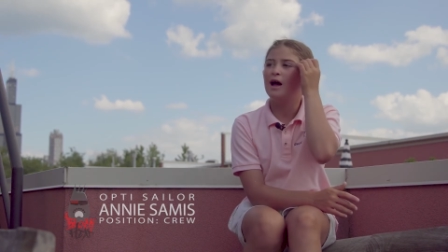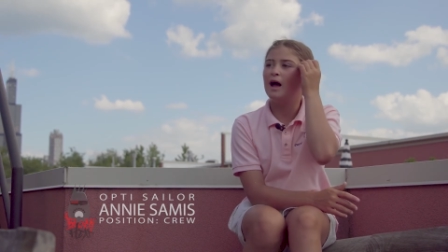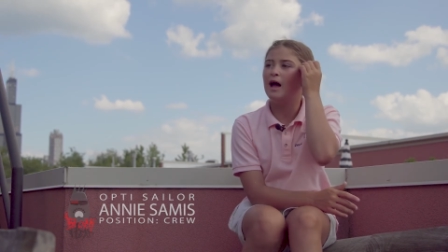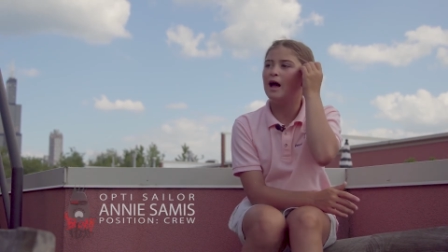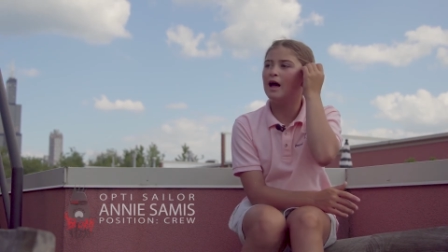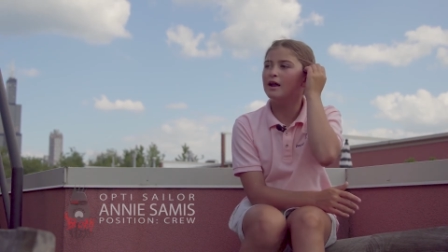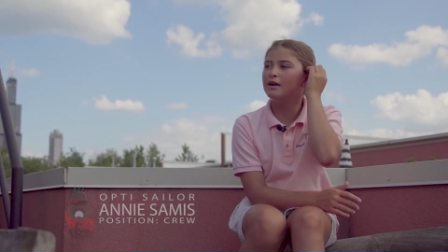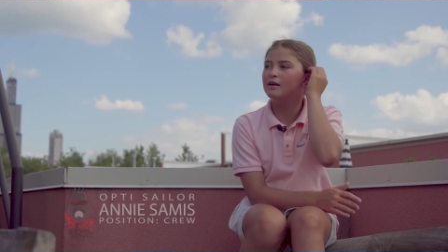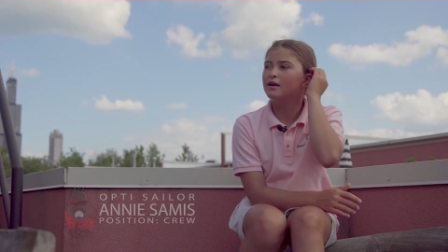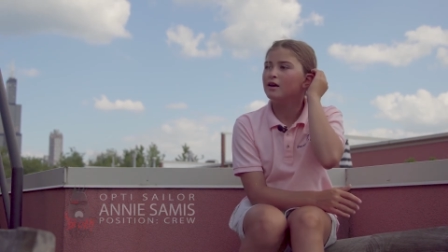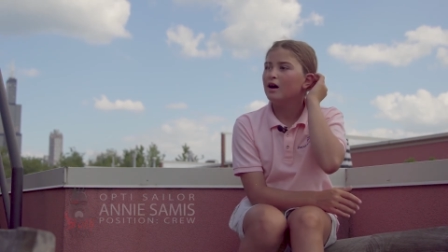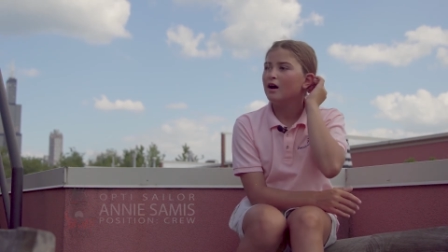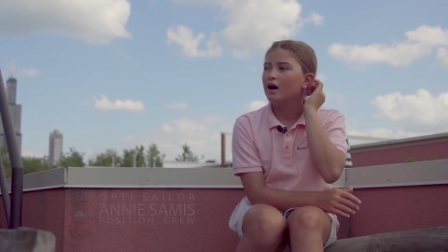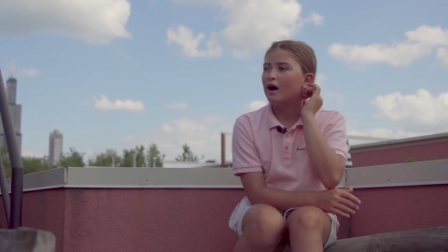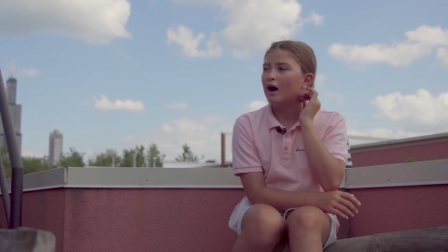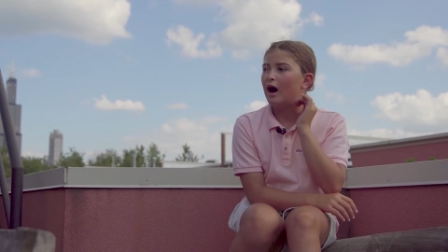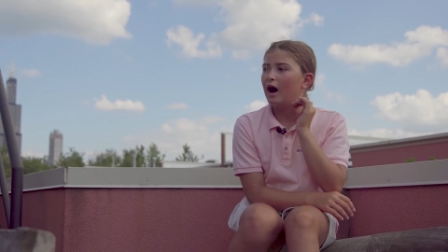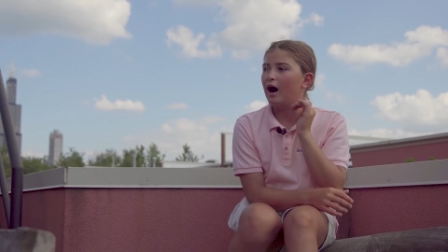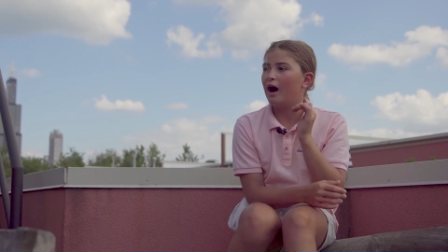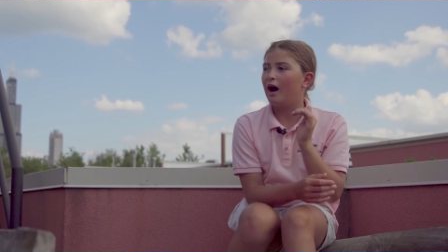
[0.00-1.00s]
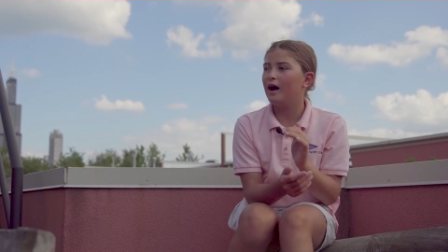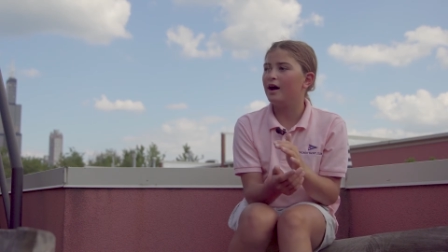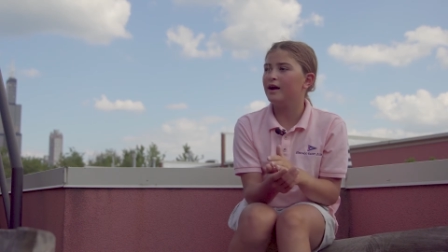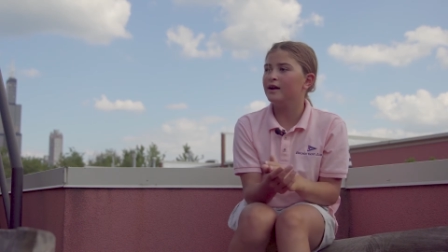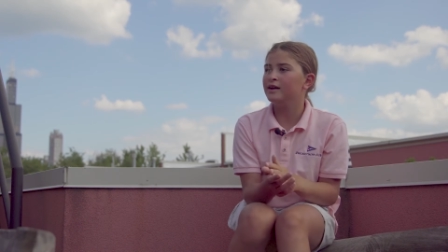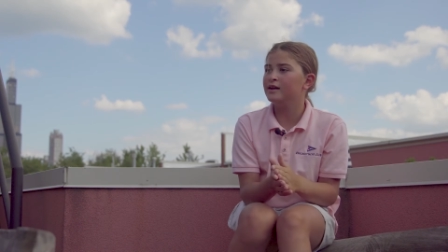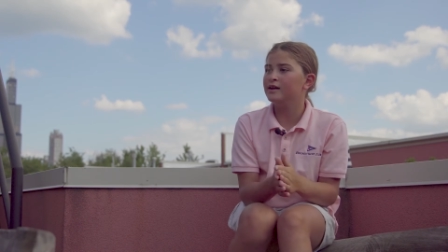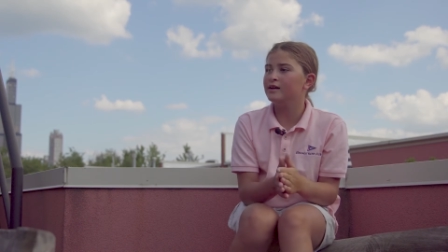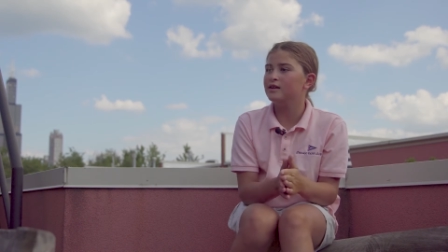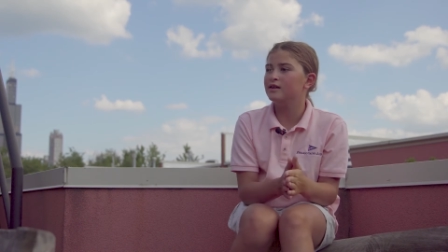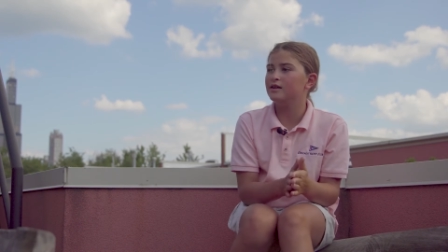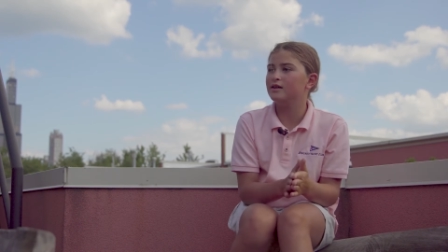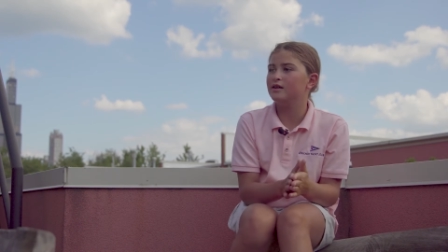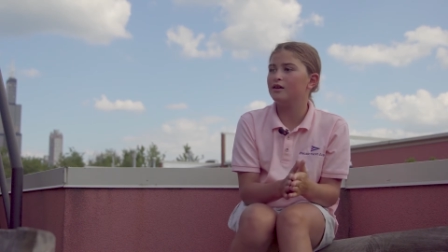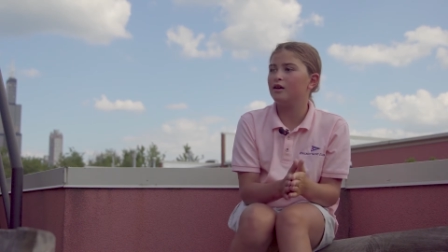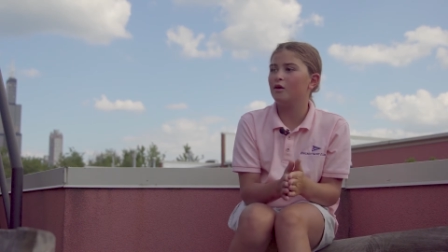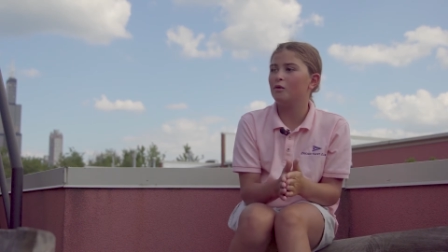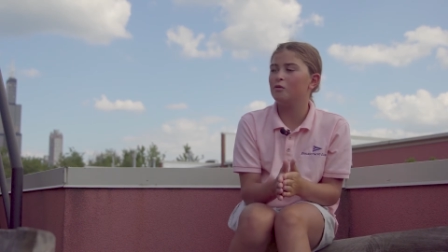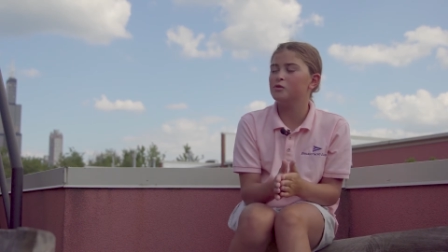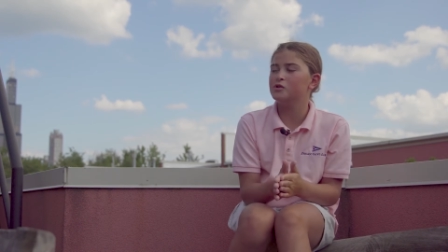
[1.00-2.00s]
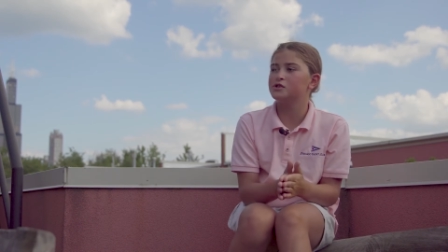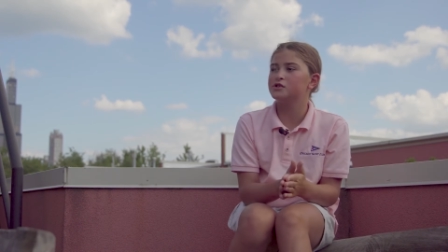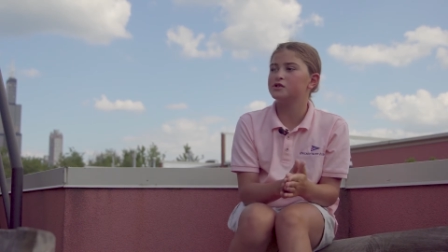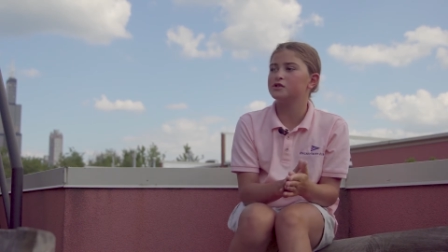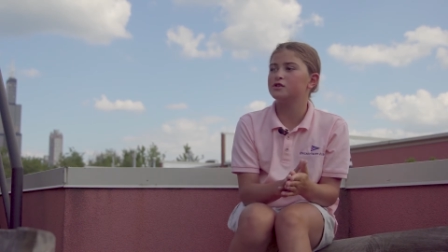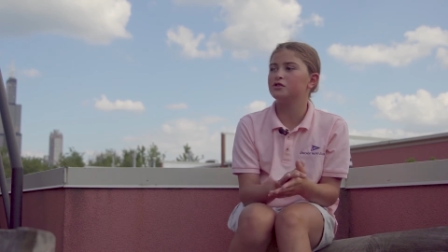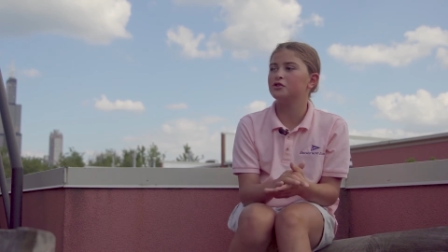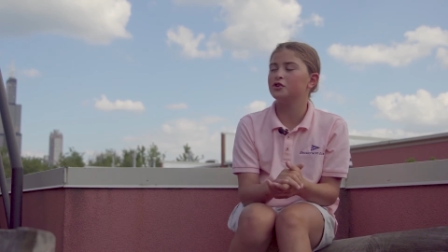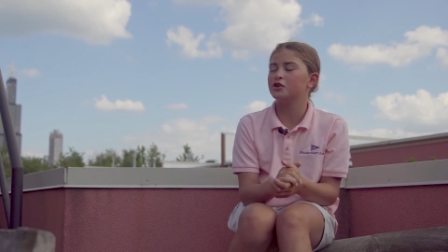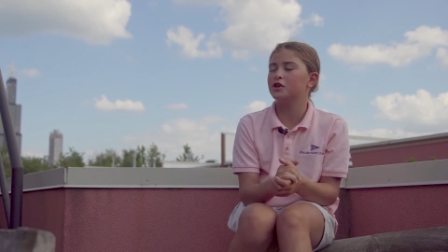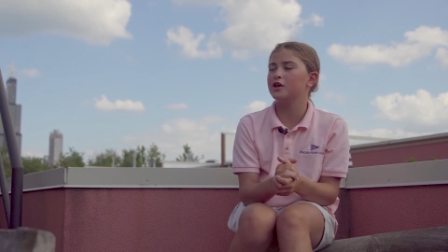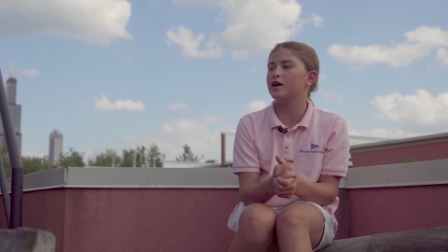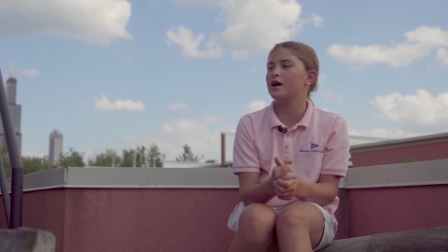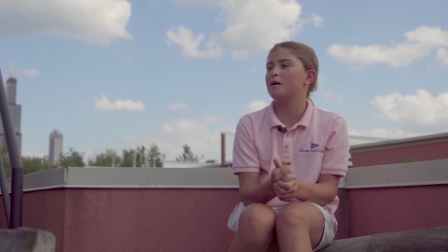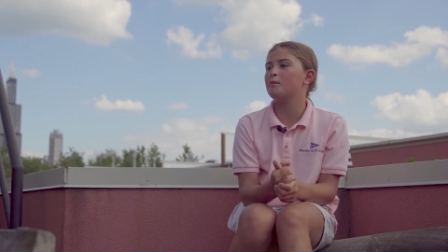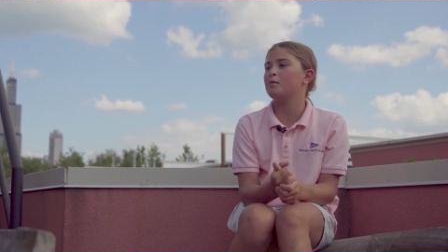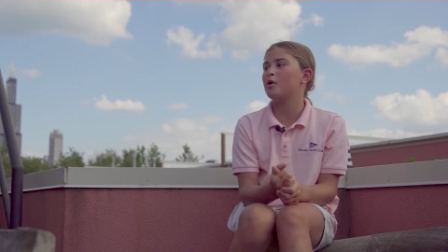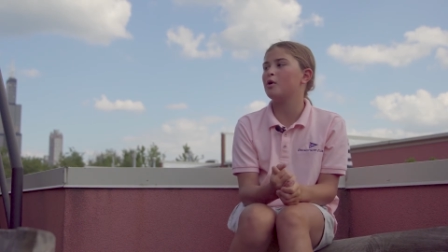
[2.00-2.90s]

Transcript: And I was looking at